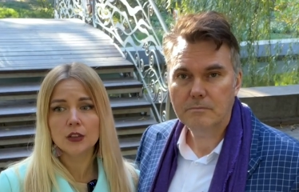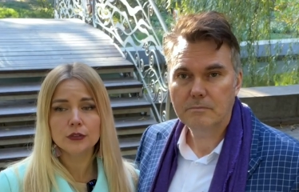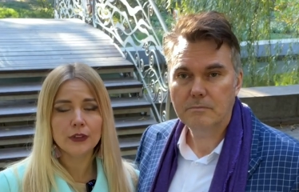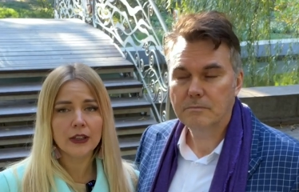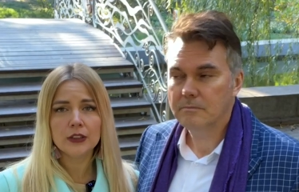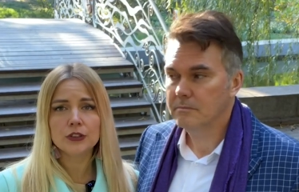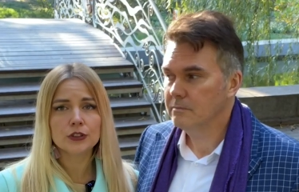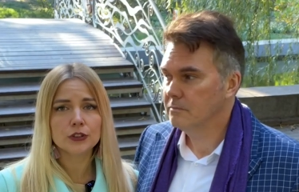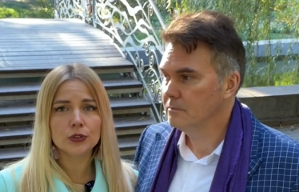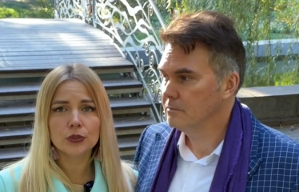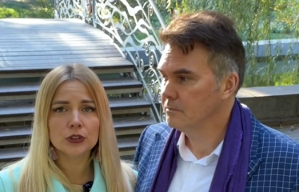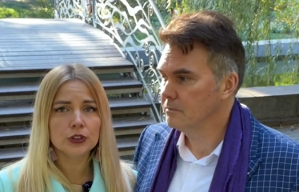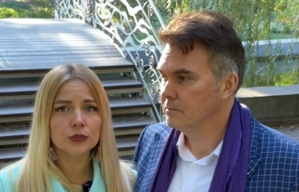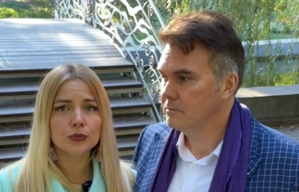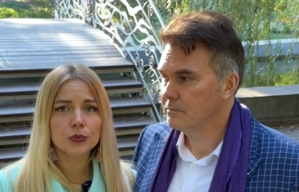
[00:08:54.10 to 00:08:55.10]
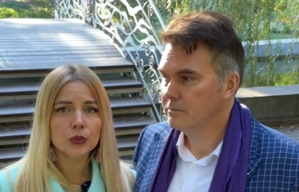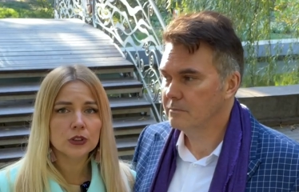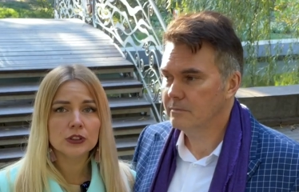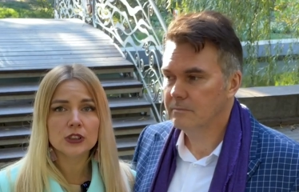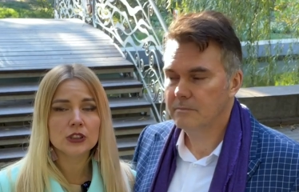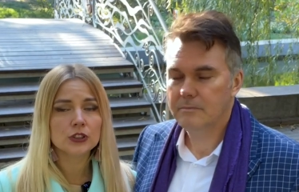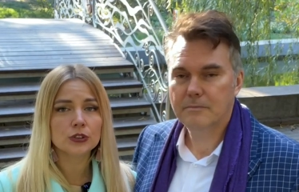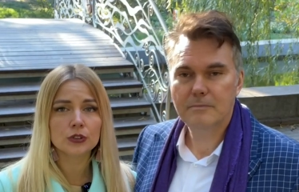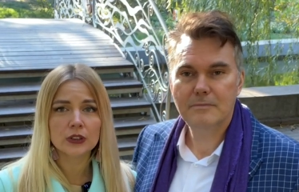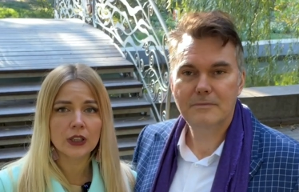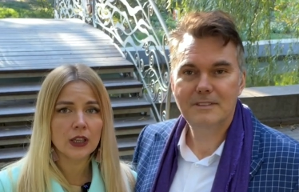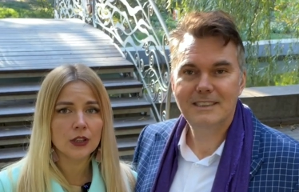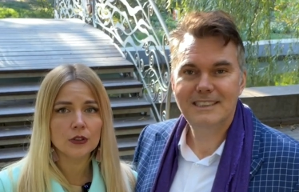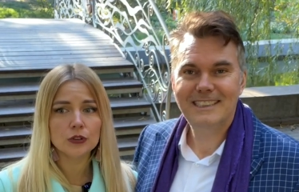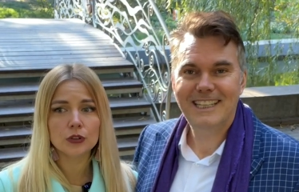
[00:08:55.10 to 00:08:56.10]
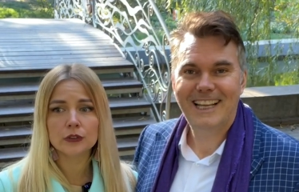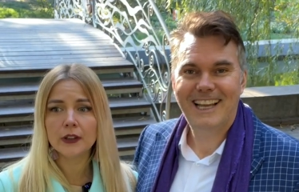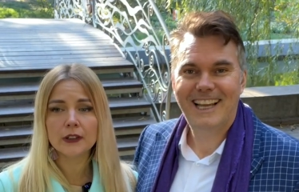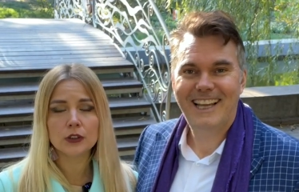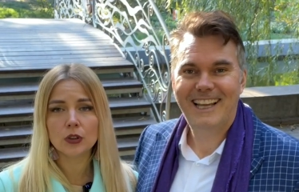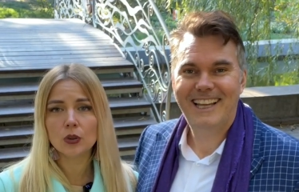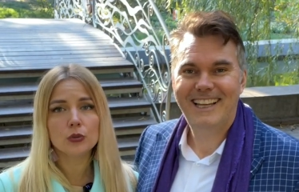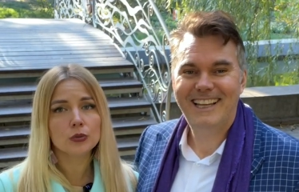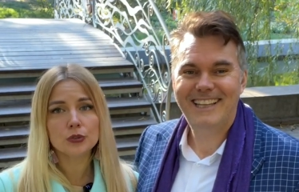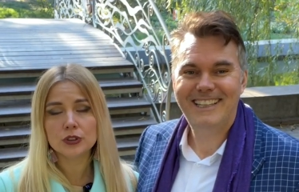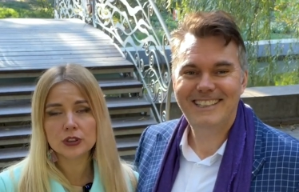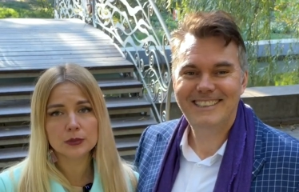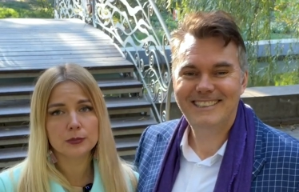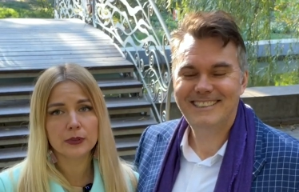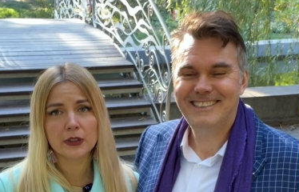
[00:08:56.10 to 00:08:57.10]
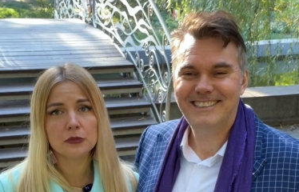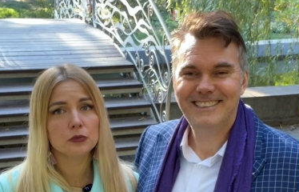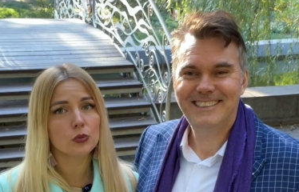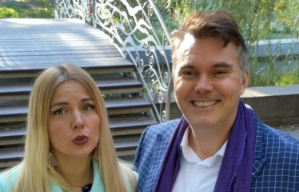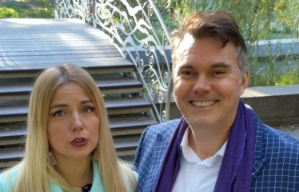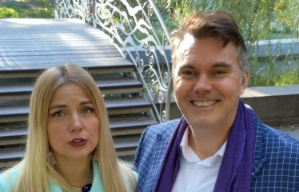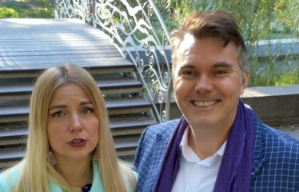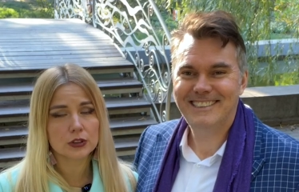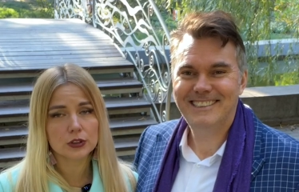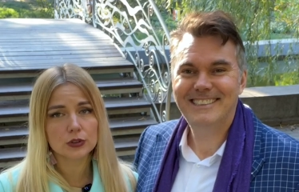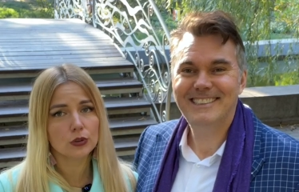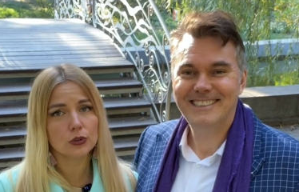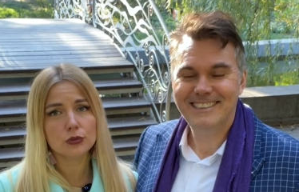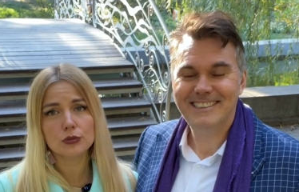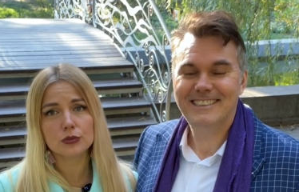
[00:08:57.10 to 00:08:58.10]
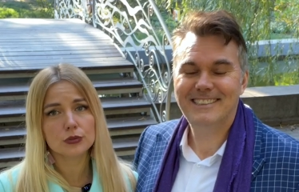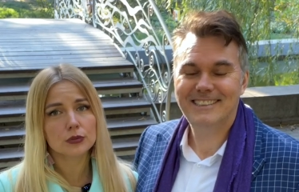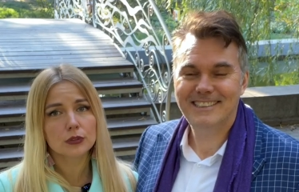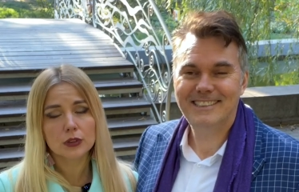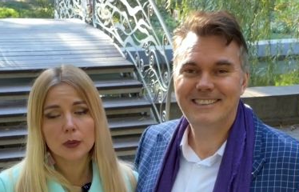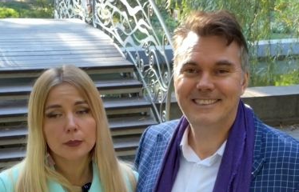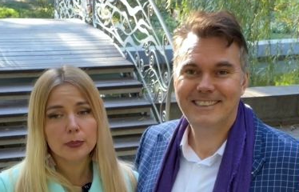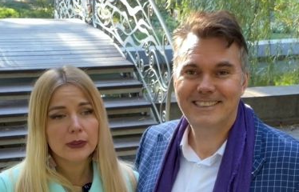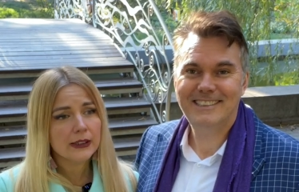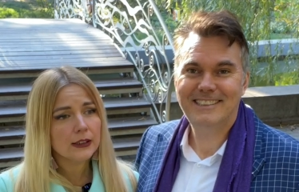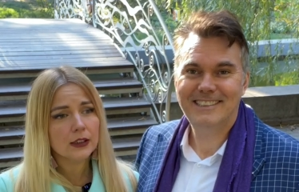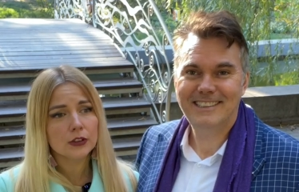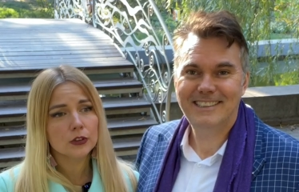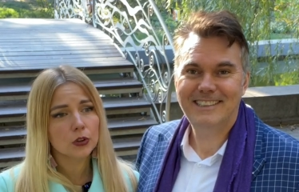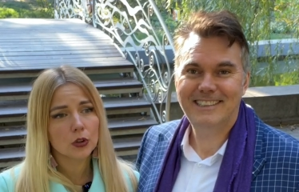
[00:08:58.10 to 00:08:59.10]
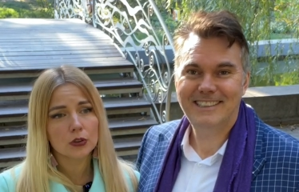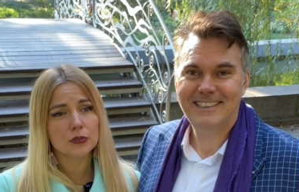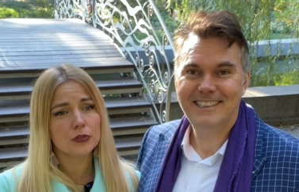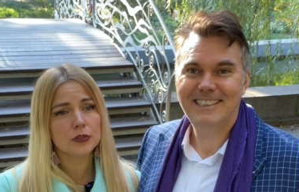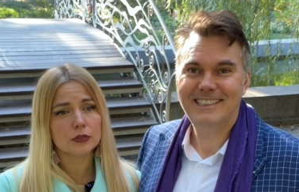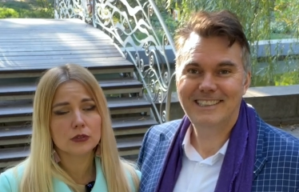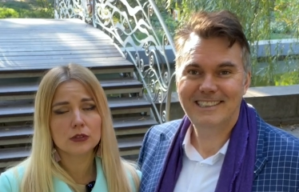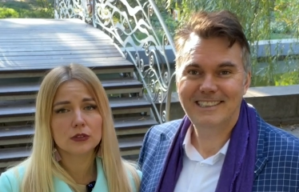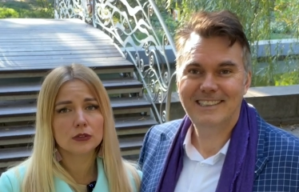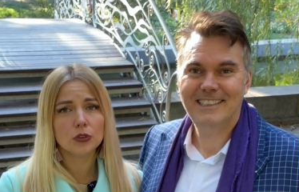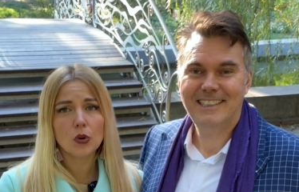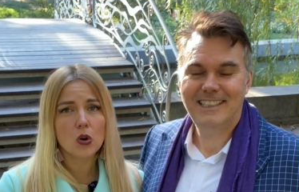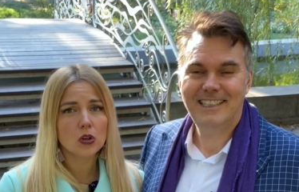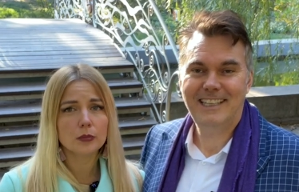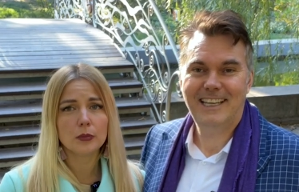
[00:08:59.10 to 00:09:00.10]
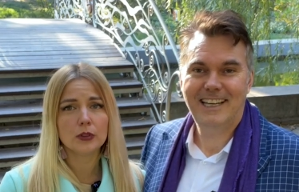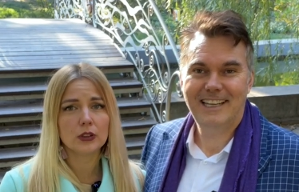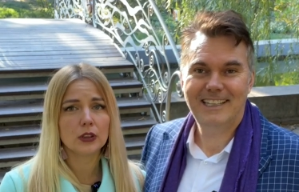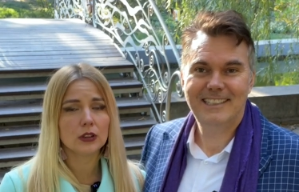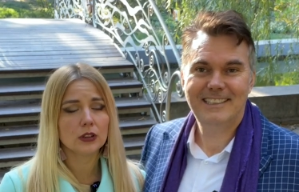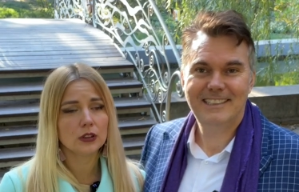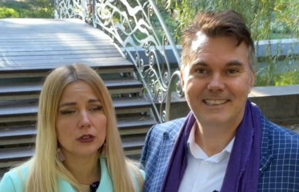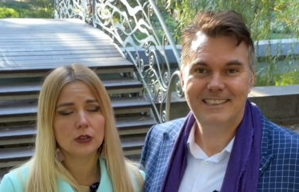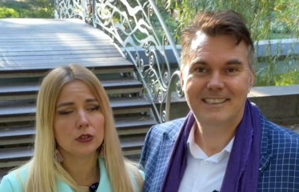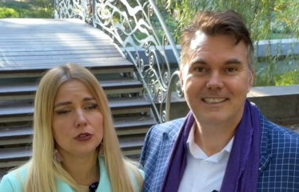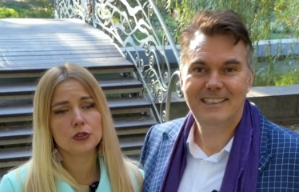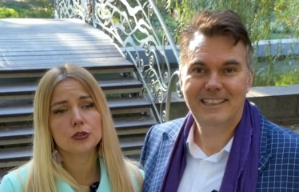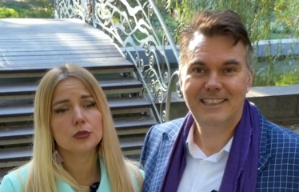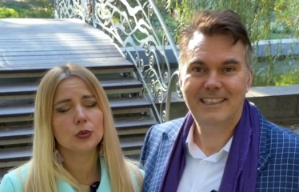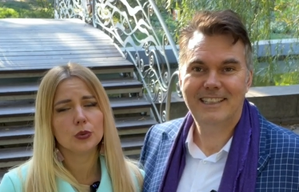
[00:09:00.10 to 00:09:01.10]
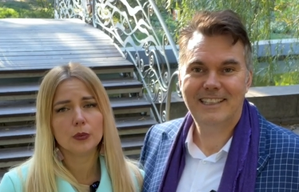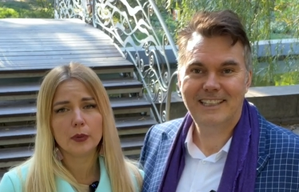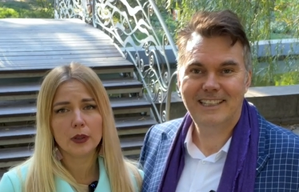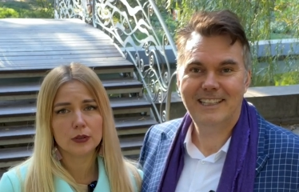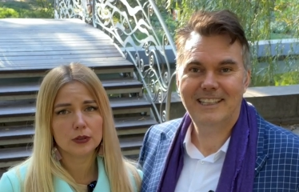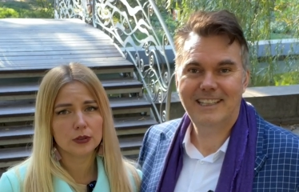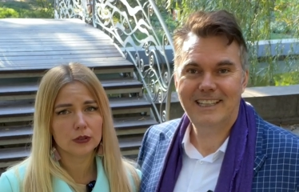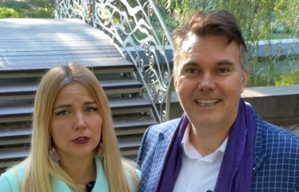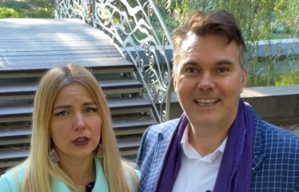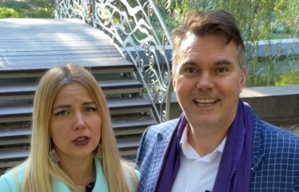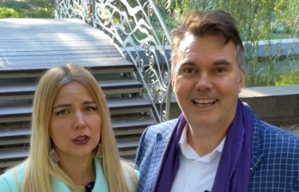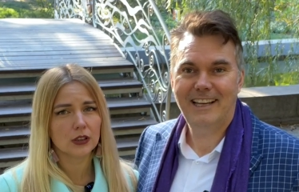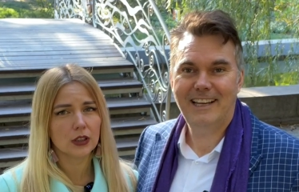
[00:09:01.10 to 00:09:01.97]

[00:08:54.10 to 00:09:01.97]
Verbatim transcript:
Speaker 1: 20, 30, 40, it's okay in Ukraine, no, you're just brainwashed. It's not completely not normal and not true about Ukrainian